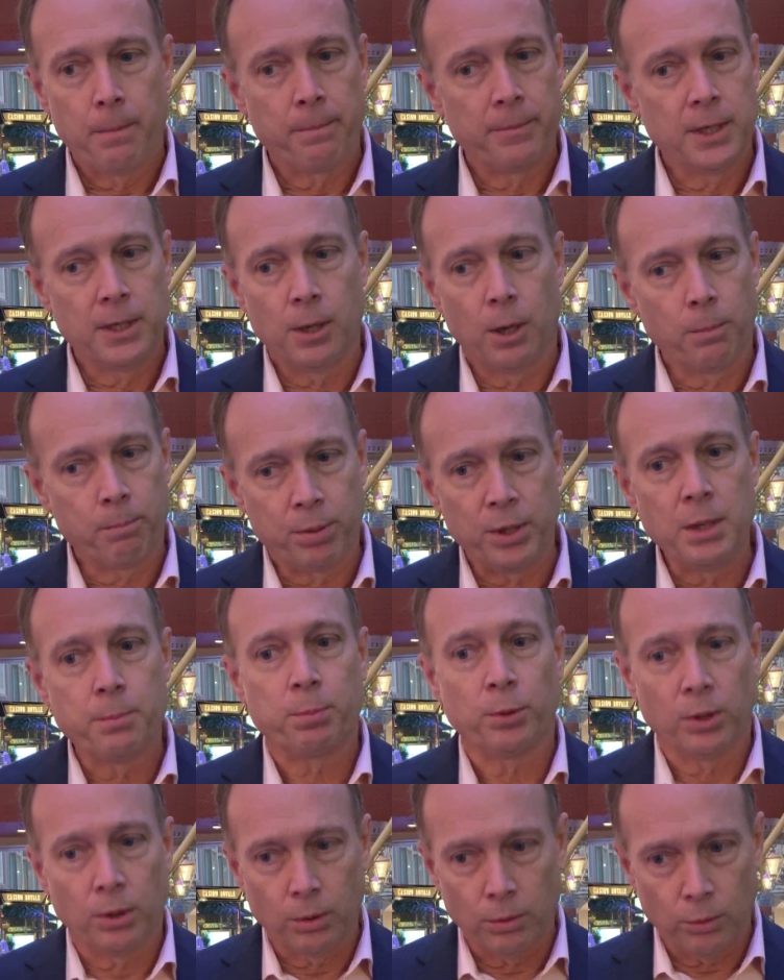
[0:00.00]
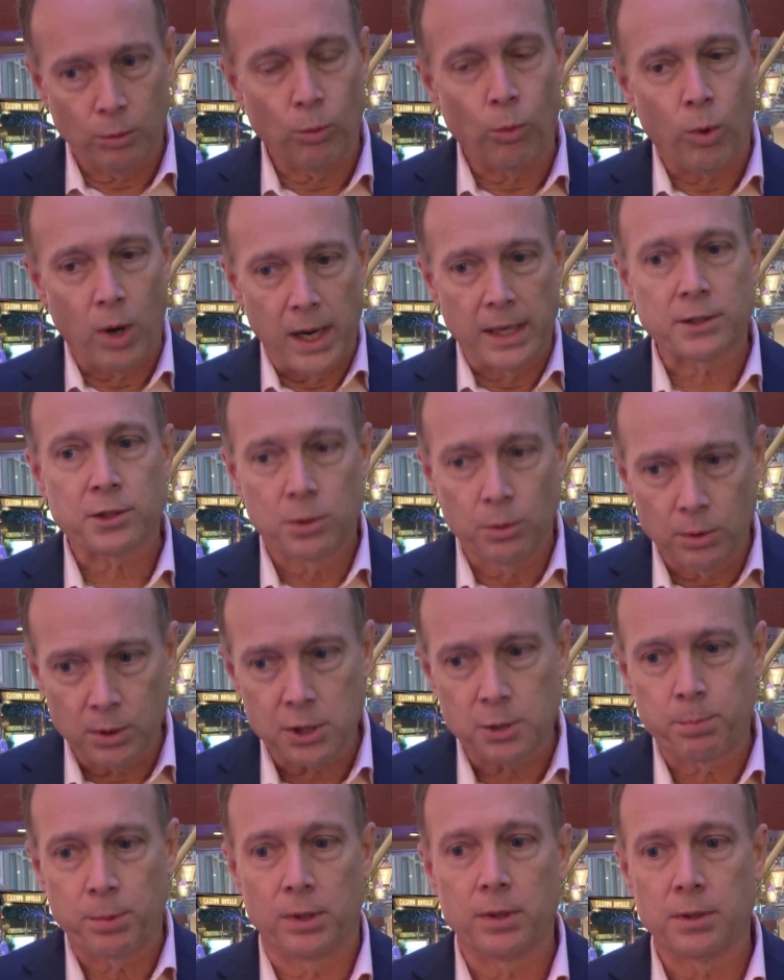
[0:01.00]
you know, people want to
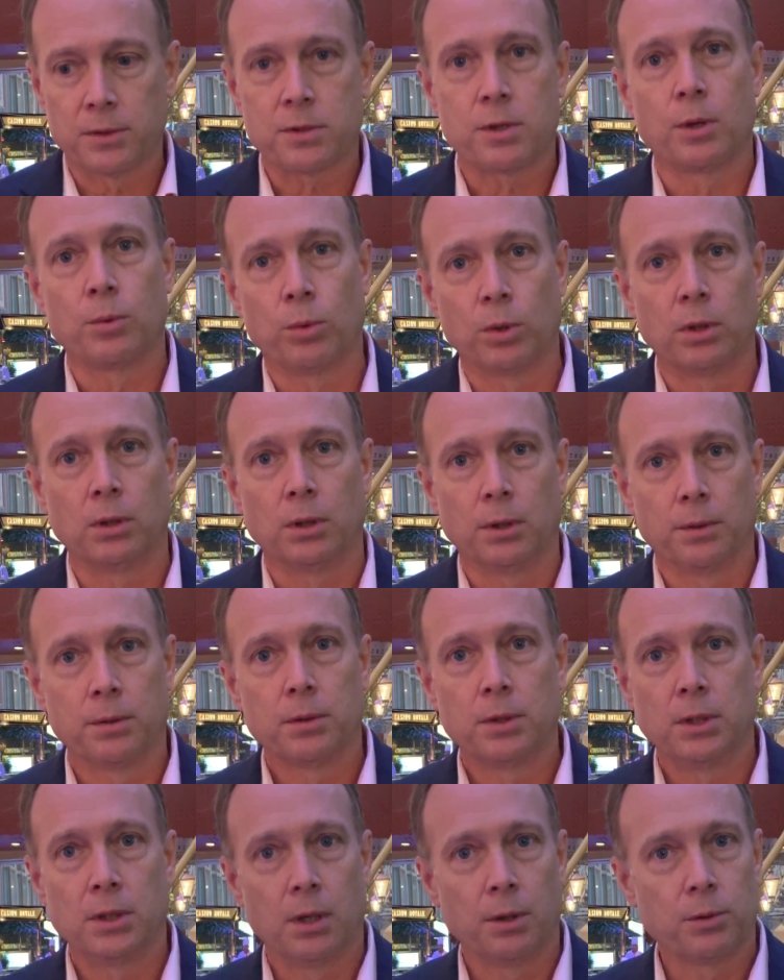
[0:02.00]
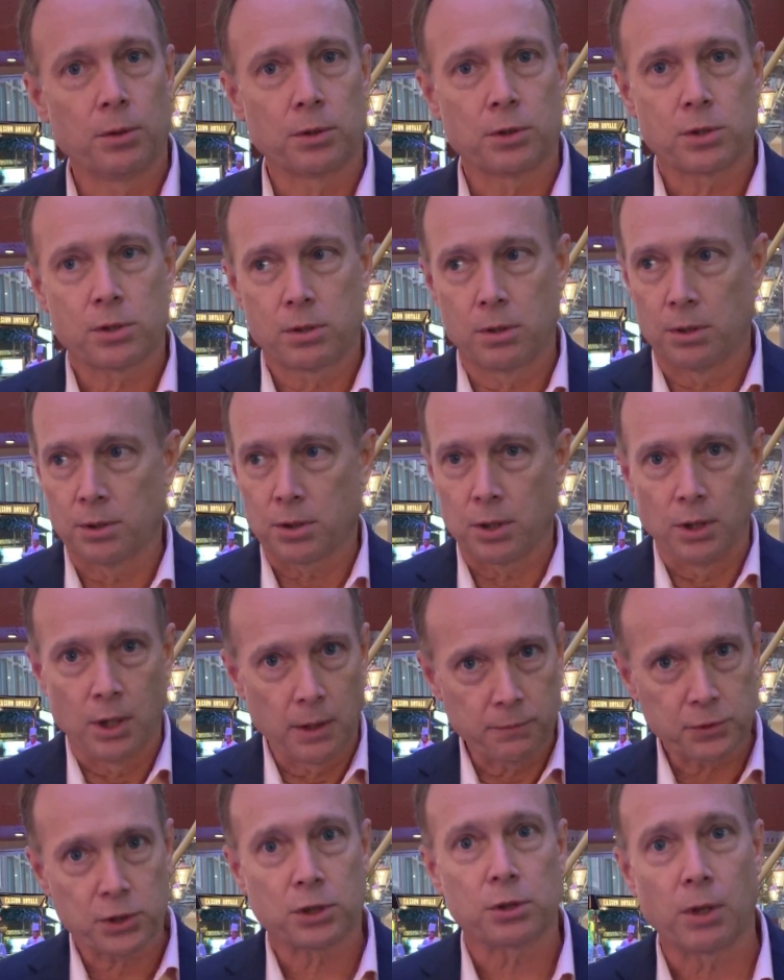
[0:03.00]
experience the world. You know, there's there's
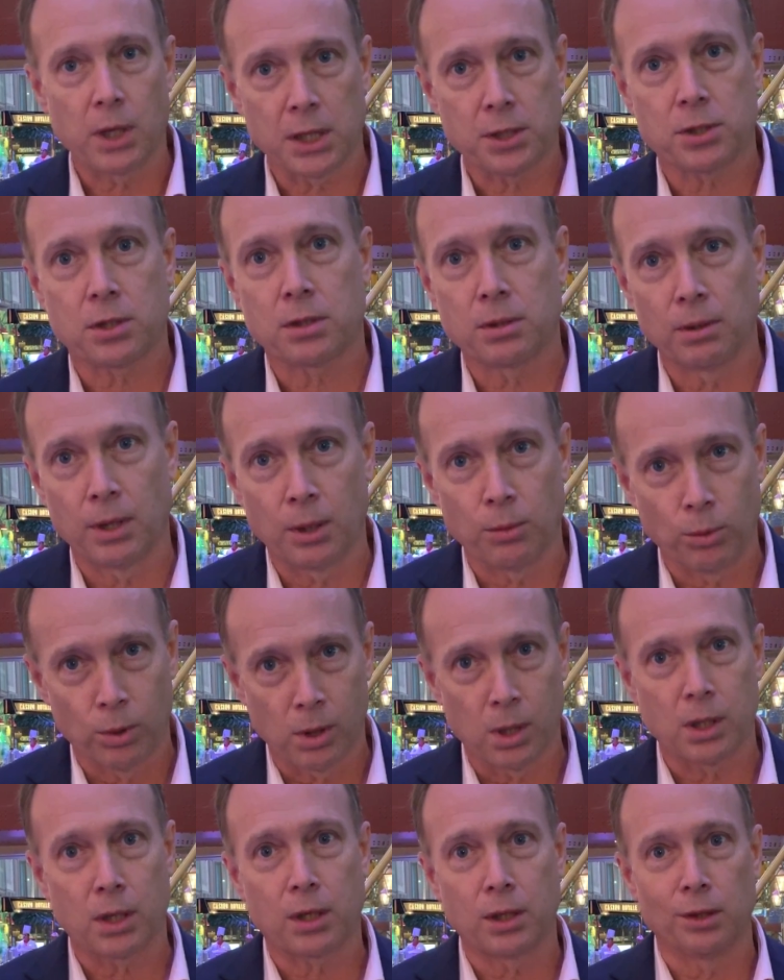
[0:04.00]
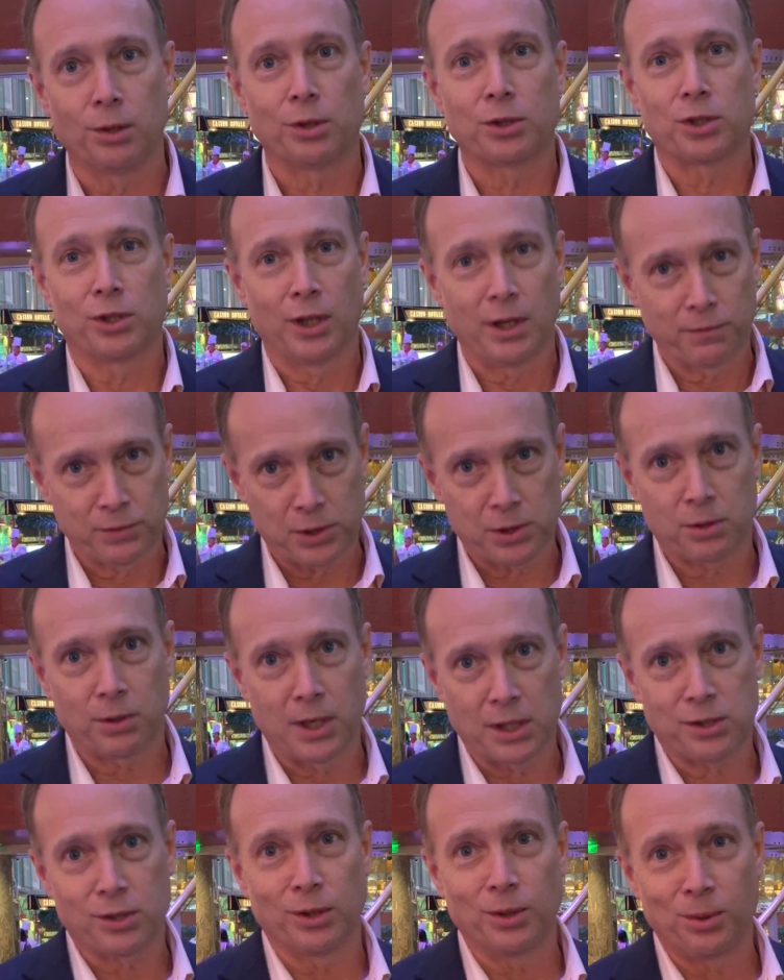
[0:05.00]
enough stress at work and there's enough
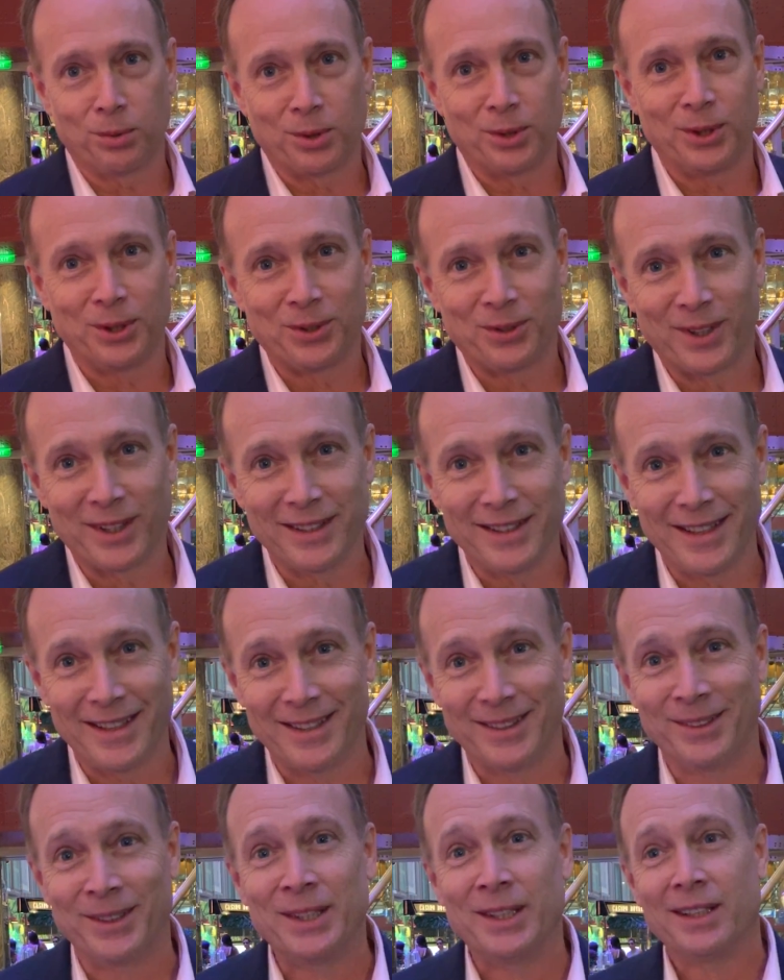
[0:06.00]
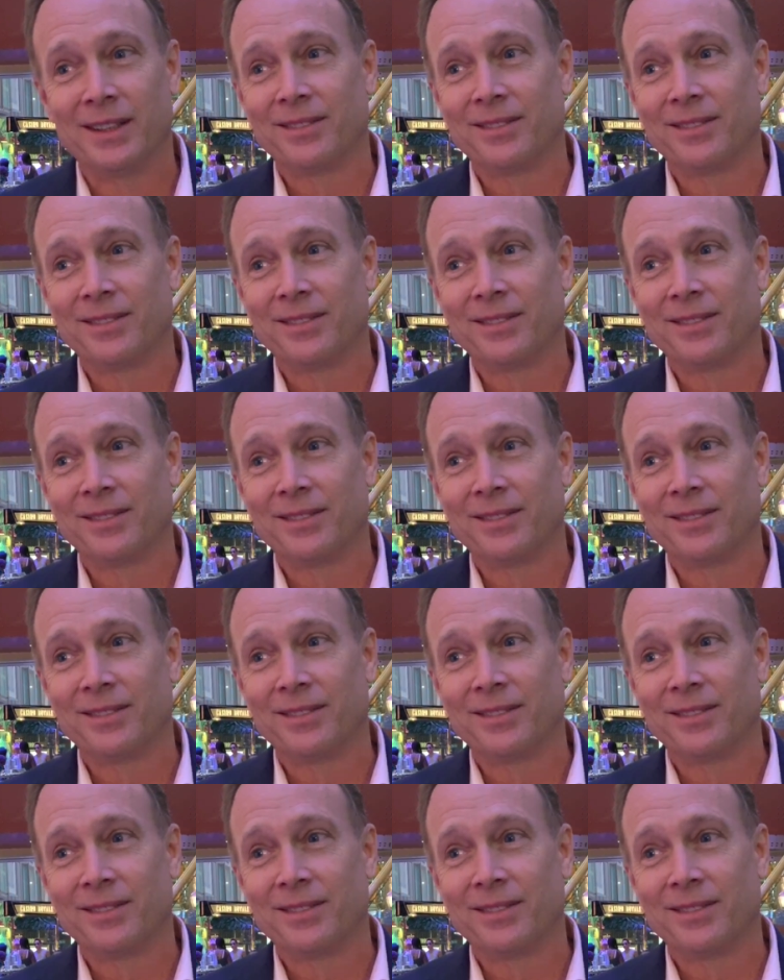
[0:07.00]
stress in the world right now.